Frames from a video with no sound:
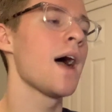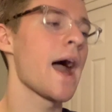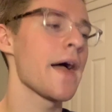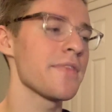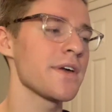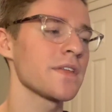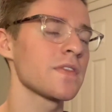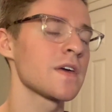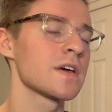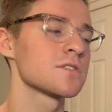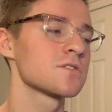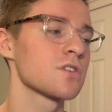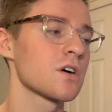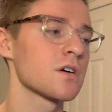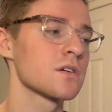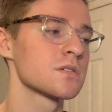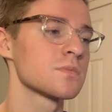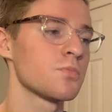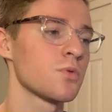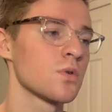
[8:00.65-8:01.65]
I think the A Star
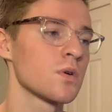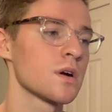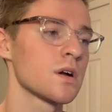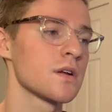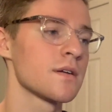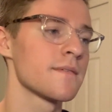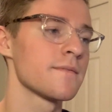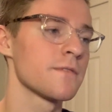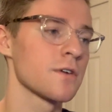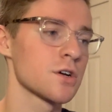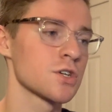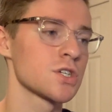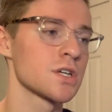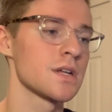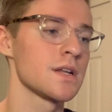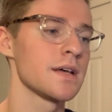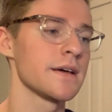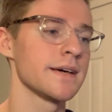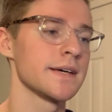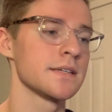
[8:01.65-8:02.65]
Is Born
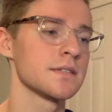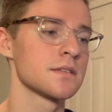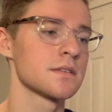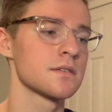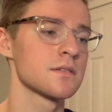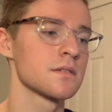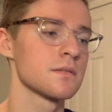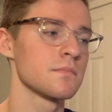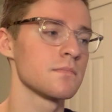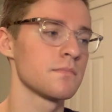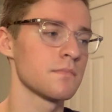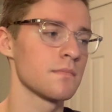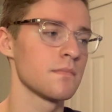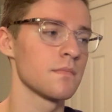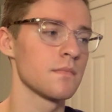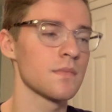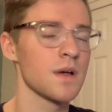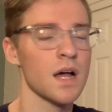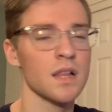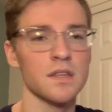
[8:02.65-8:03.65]
version is
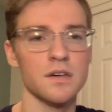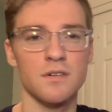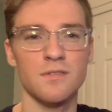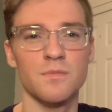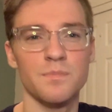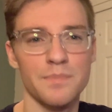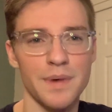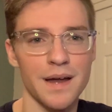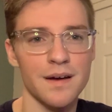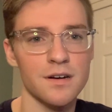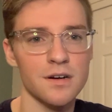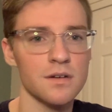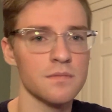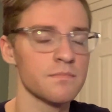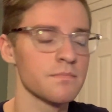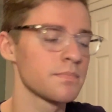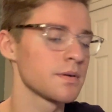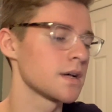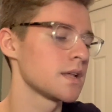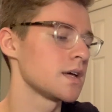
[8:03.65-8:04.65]
a little better,
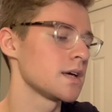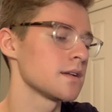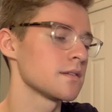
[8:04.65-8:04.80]
but